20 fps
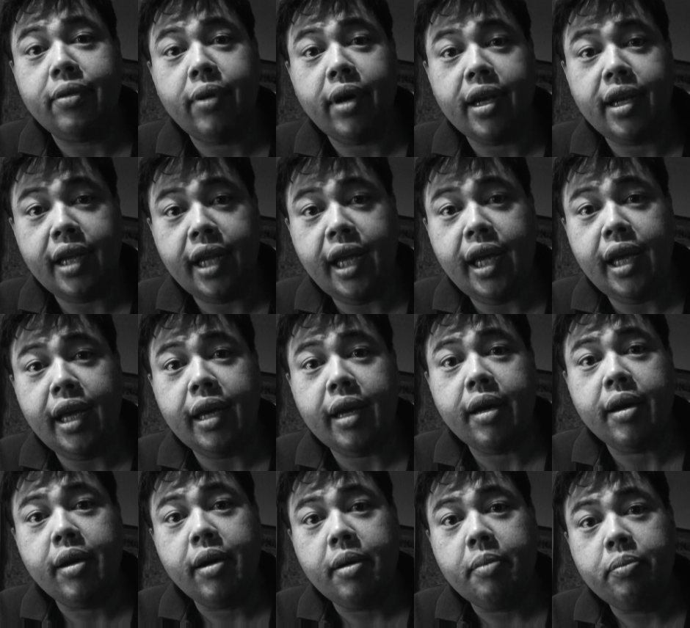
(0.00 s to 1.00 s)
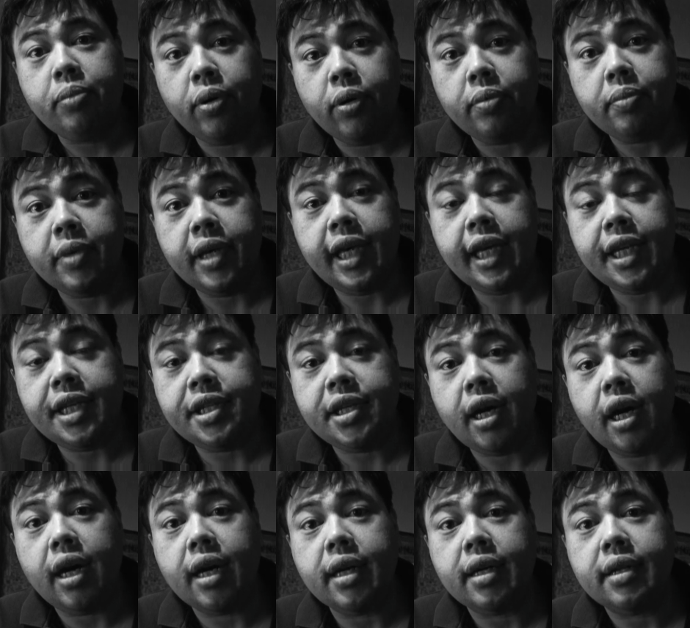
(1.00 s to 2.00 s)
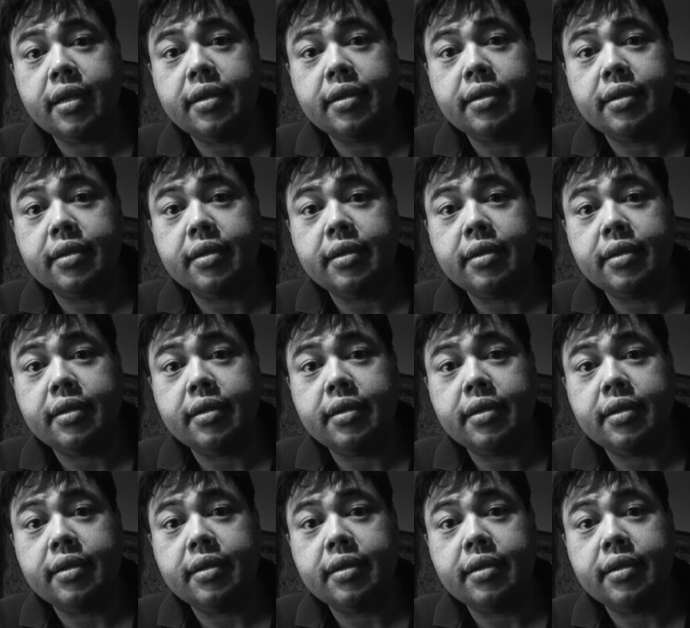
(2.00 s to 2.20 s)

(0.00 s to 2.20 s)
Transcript: Wan ni pom ki chang.